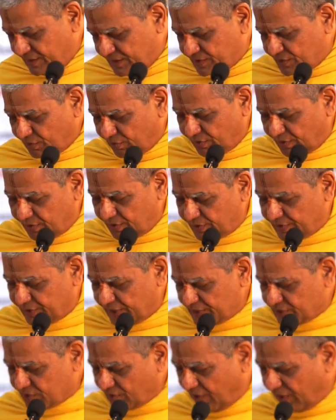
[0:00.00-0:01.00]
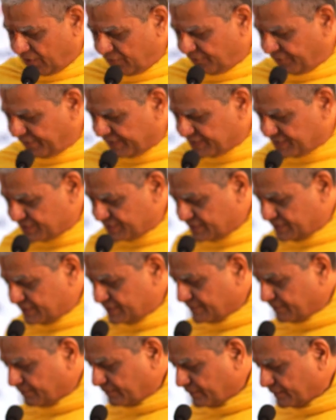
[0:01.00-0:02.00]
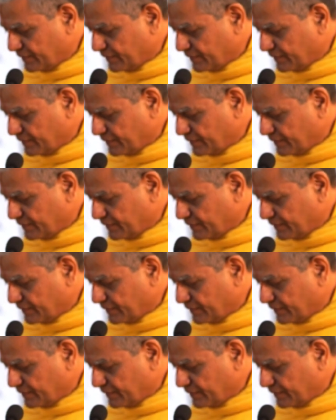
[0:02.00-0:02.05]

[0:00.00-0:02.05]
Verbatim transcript: So this conference,